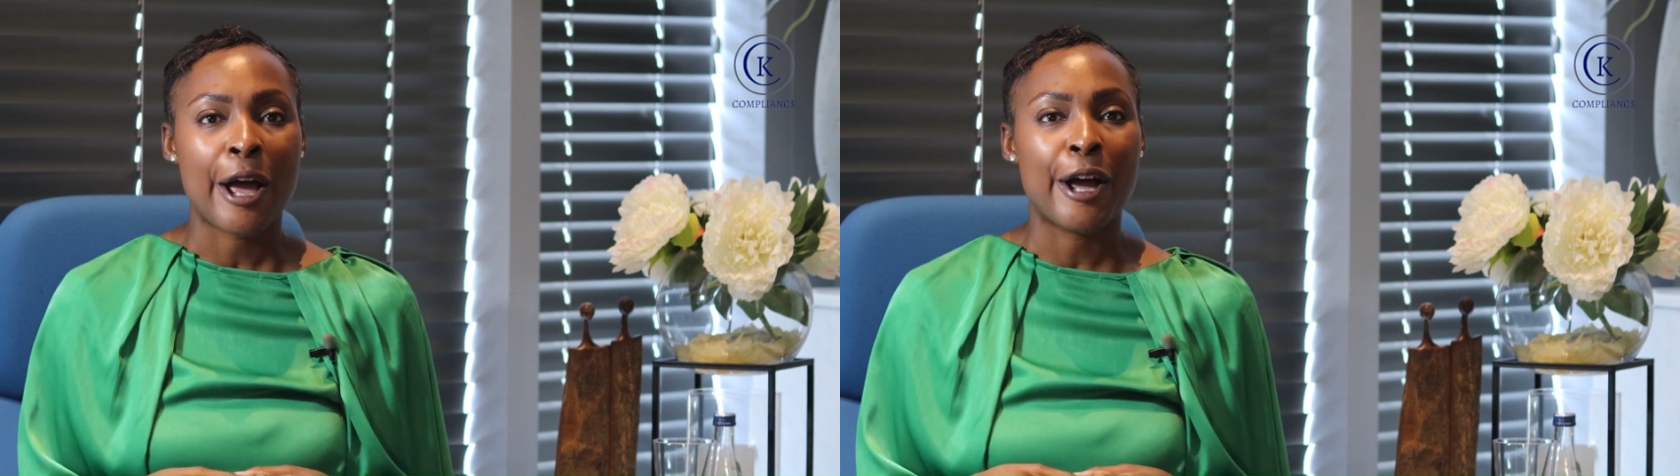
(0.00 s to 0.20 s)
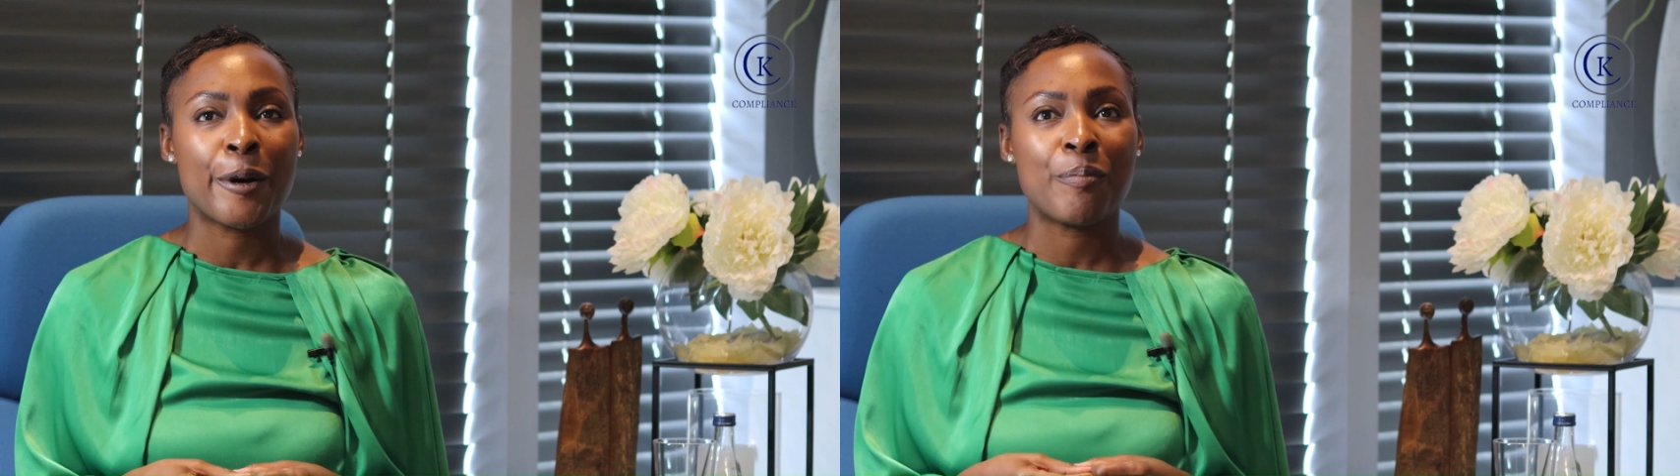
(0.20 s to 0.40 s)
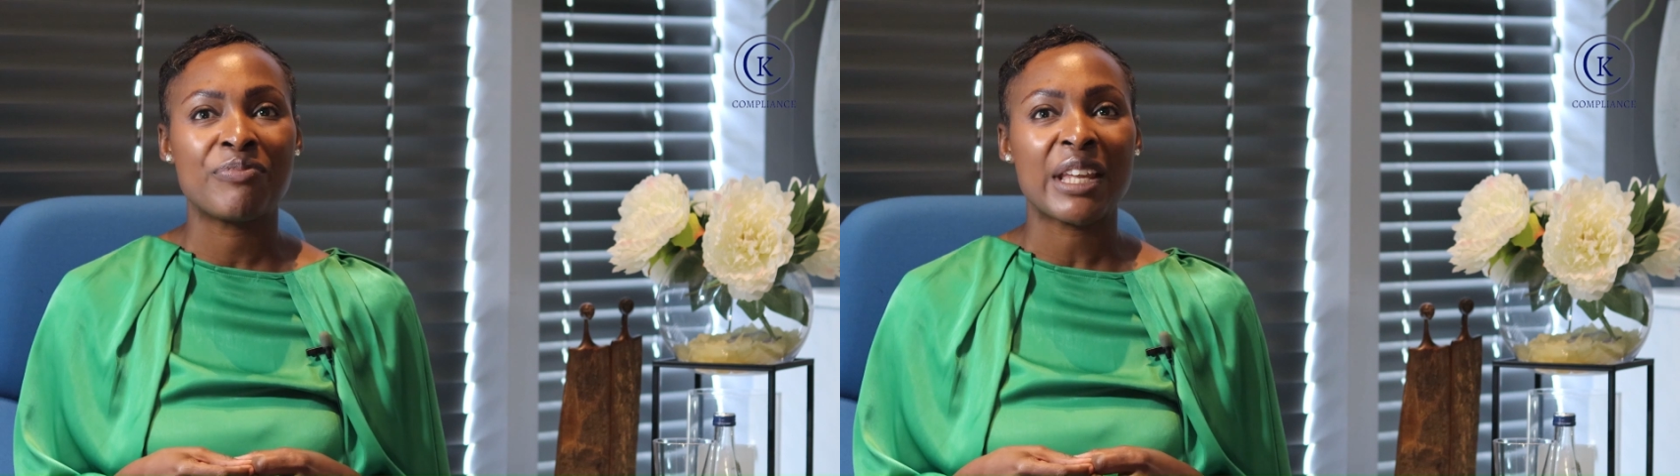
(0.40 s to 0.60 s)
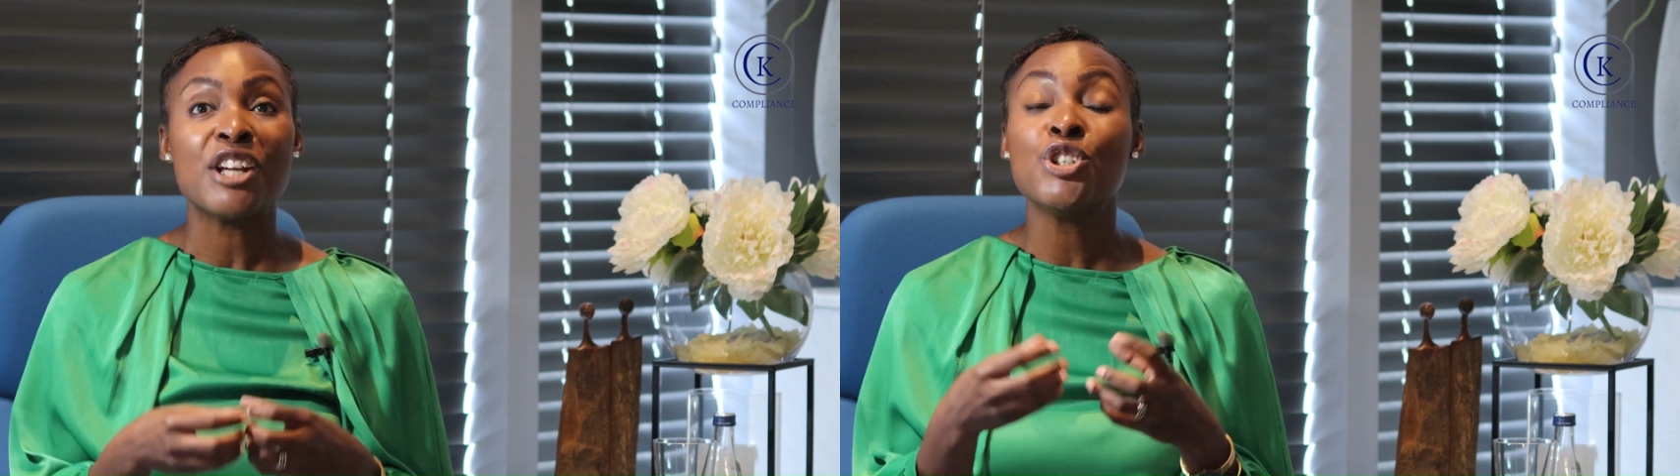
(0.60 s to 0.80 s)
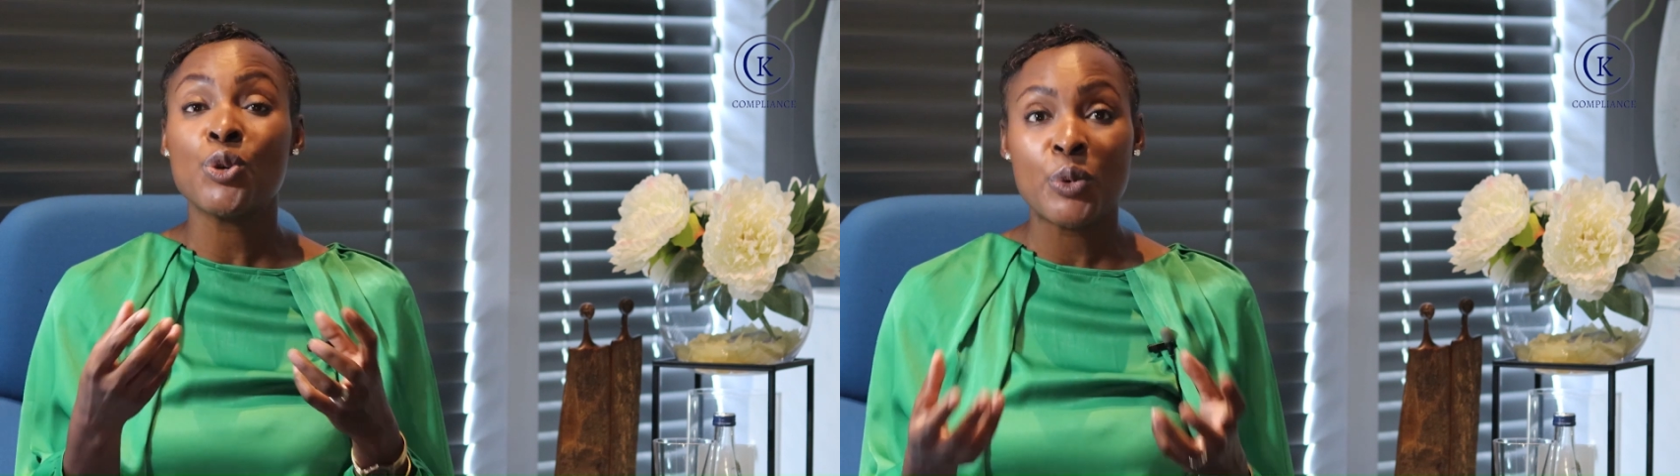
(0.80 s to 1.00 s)

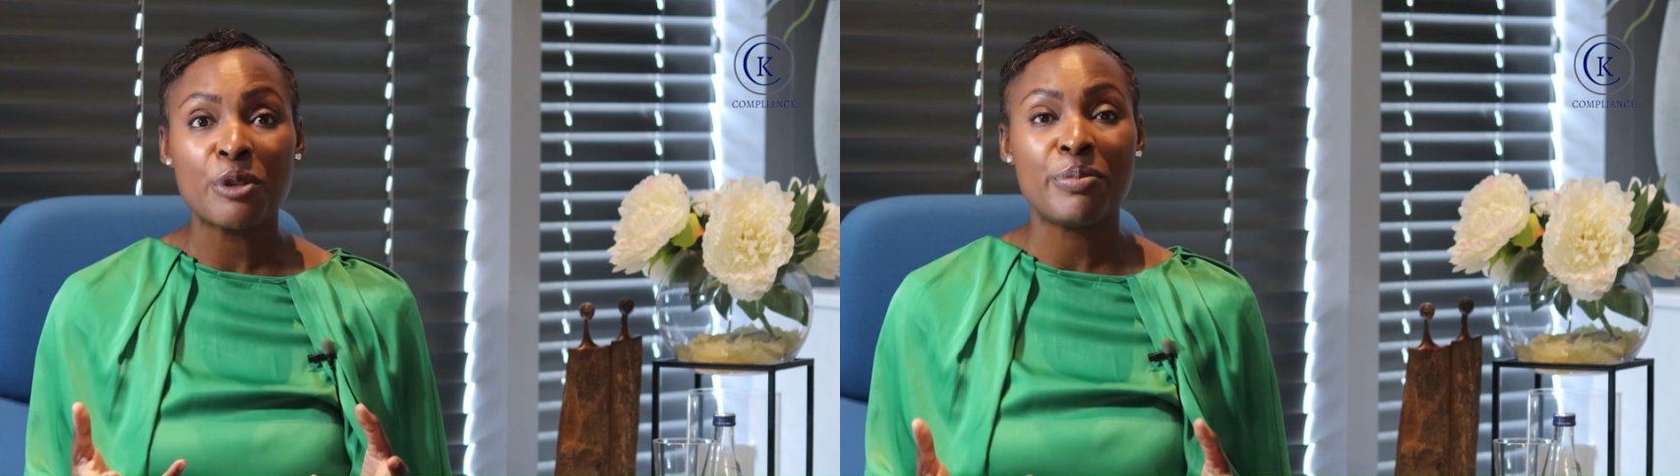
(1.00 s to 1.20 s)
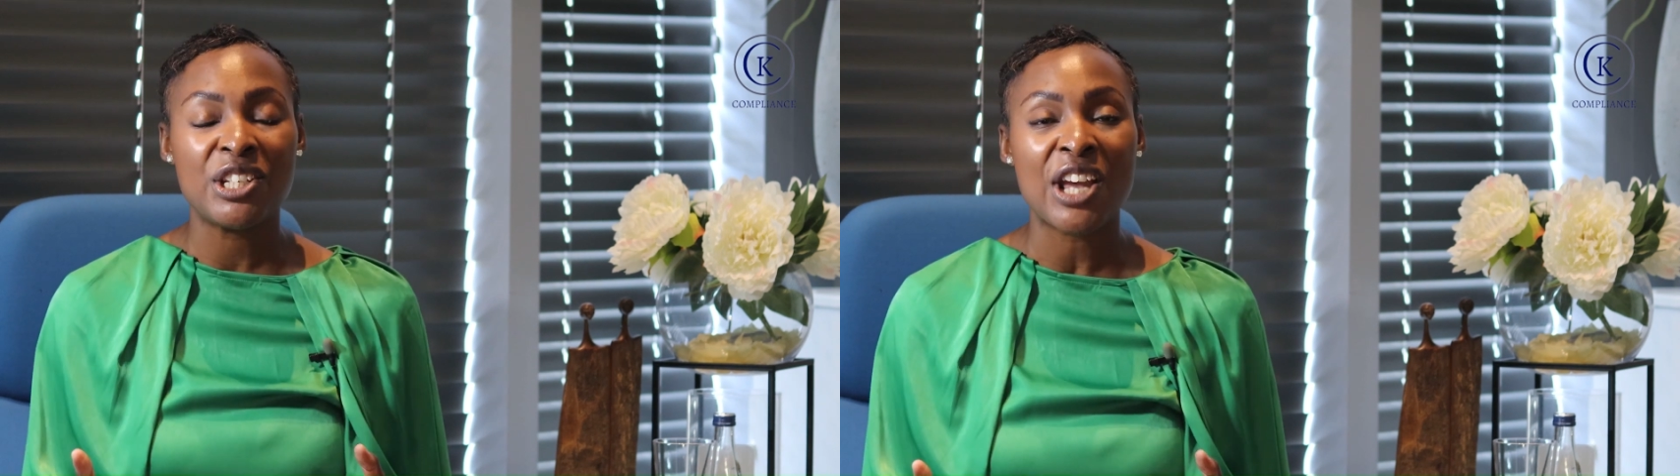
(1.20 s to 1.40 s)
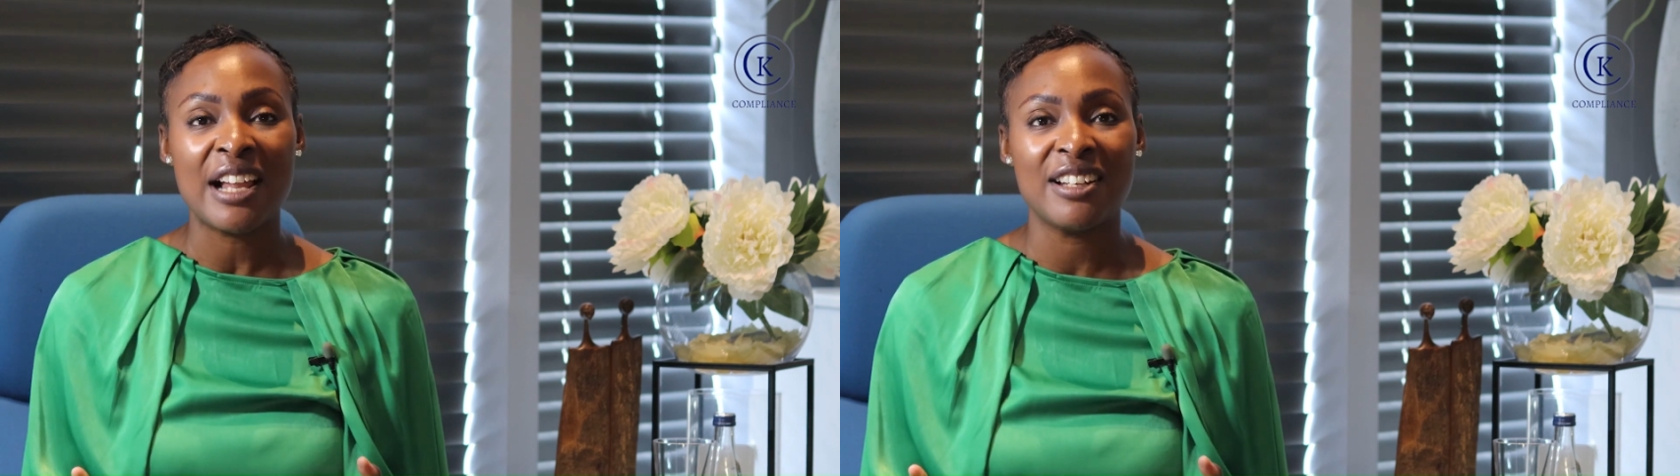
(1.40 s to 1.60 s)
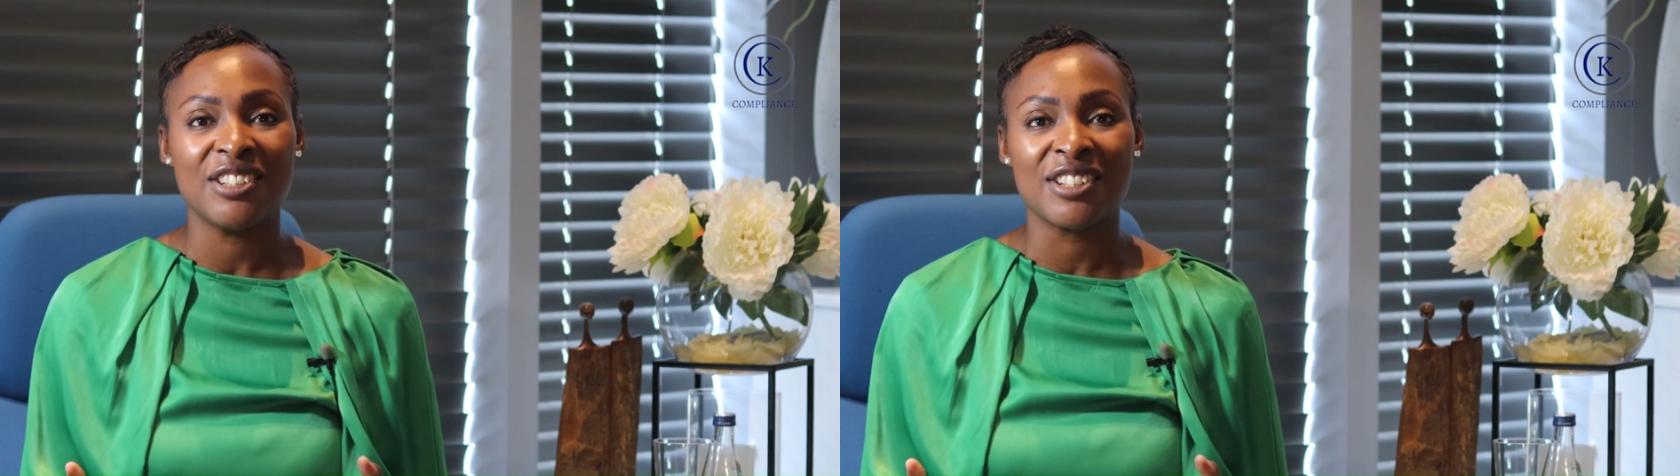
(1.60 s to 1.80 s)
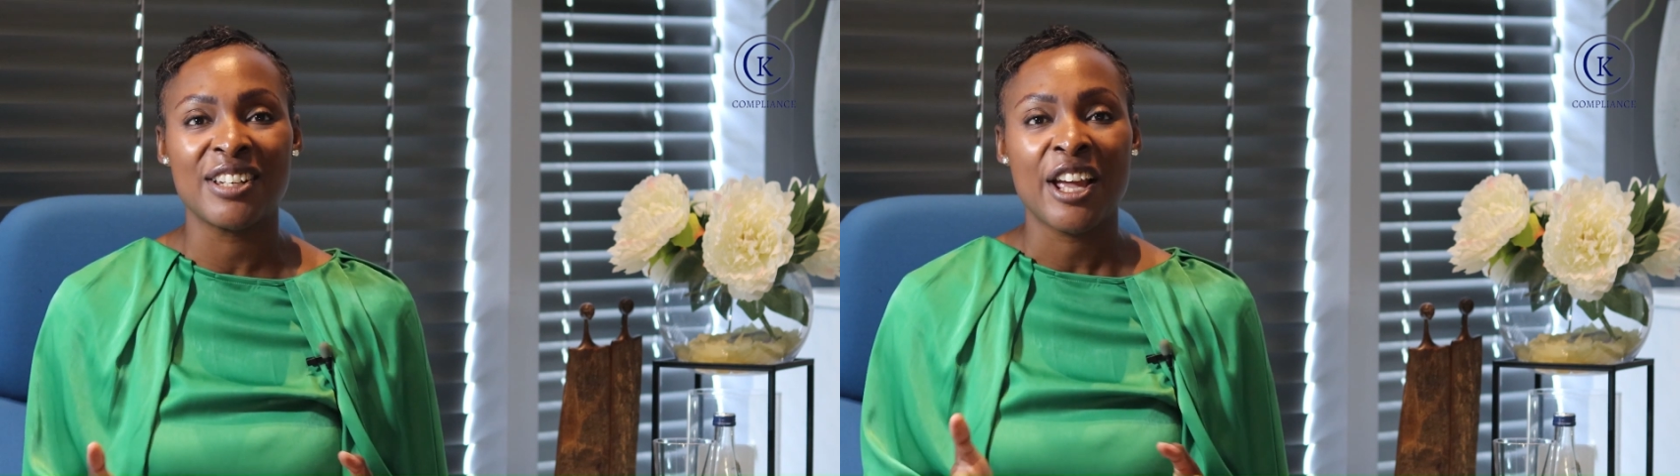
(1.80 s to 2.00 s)
And you will be
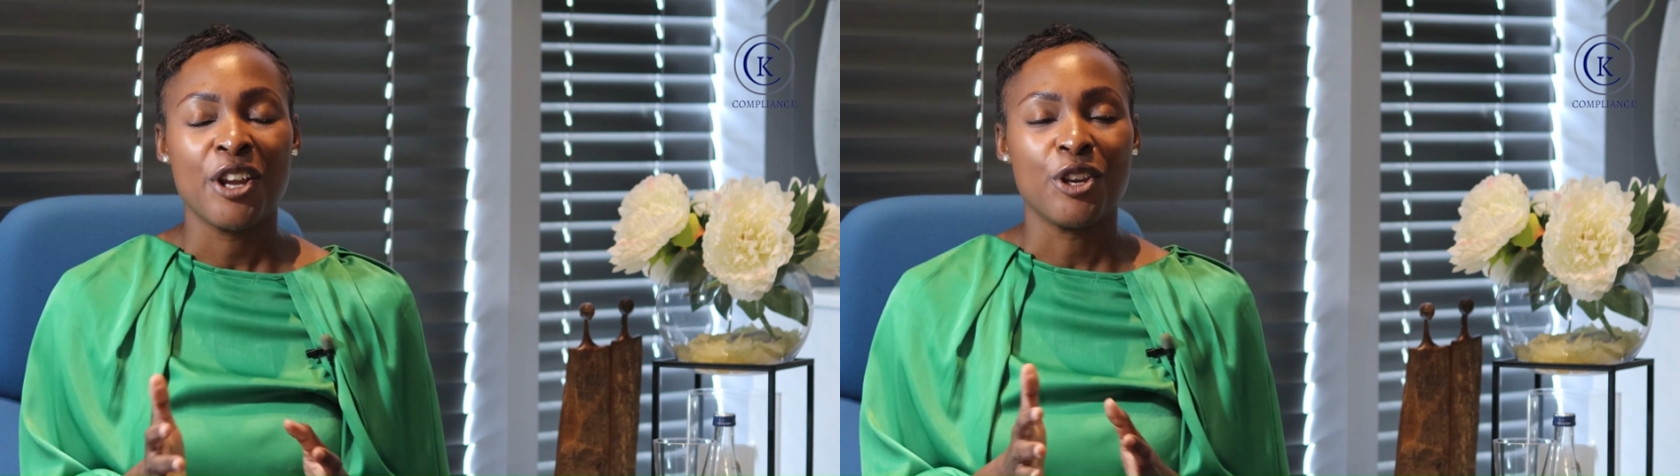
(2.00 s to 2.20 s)
challenged.